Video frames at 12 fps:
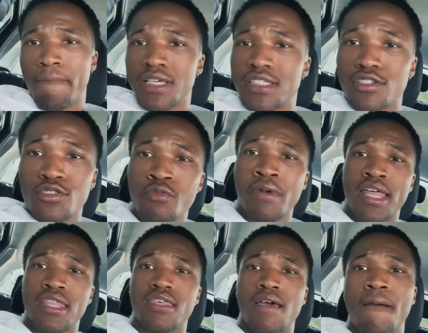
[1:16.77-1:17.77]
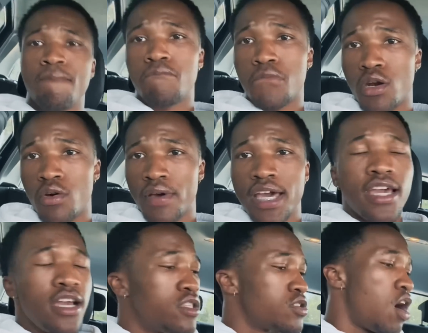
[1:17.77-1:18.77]
It's a new month, bro.
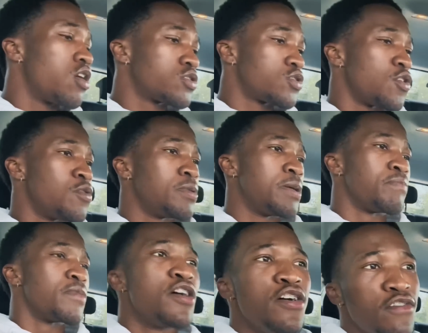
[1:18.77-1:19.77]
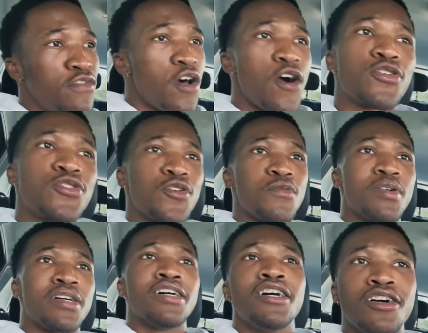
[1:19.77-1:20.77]
It's October,
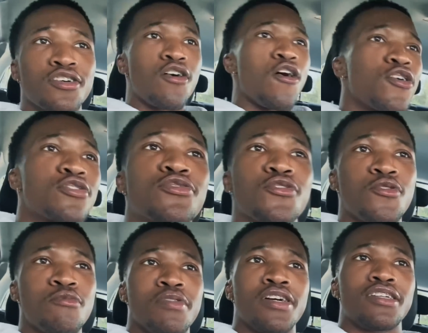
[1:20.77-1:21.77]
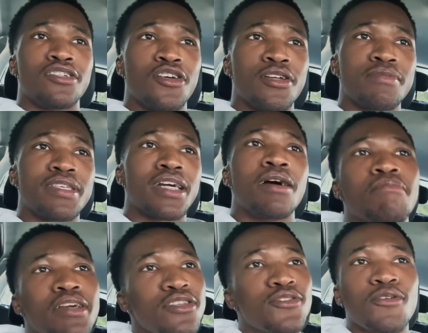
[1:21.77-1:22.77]
Vlogtober, Oxober. You know what I'm saying? I've
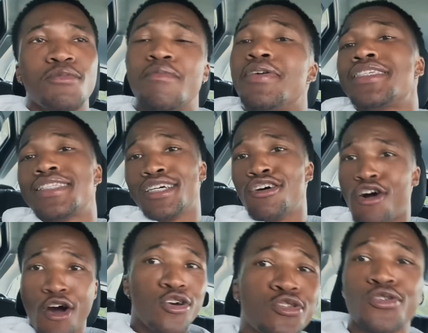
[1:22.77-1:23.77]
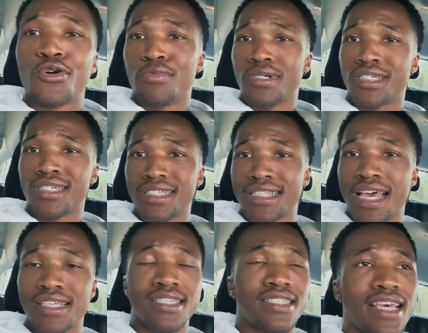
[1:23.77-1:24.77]
been sober, but still, Oxober is just
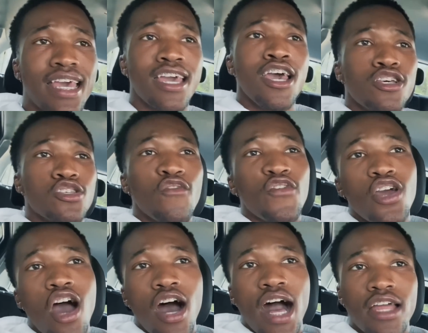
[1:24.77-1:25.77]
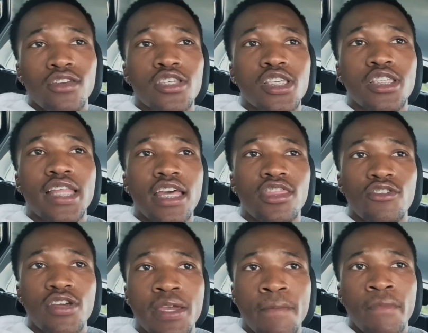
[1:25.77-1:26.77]
nice to say. So for y'all, I know this is day
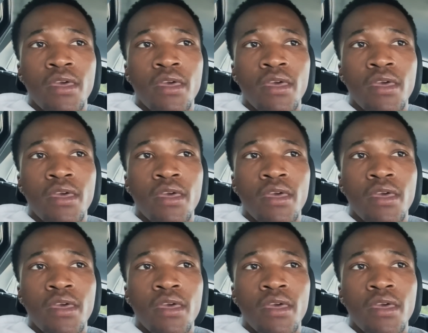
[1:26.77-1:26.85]
three